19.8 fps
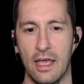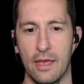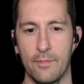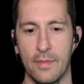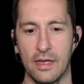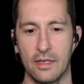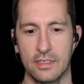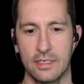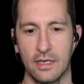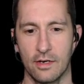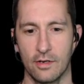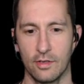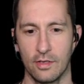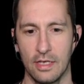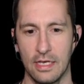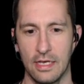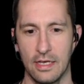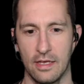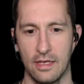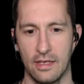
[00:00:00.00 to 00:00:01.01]
and made a tunnel.
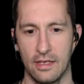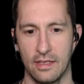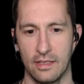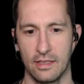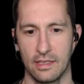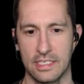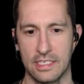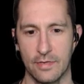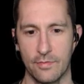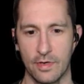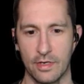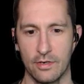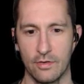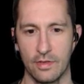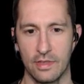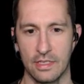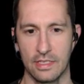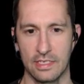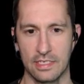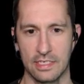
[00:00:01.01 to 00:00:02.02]
Let's see if we can do
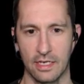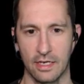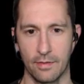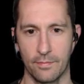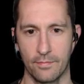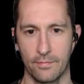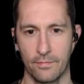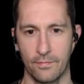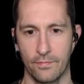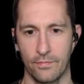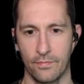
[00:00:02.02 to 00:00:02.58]
it this time.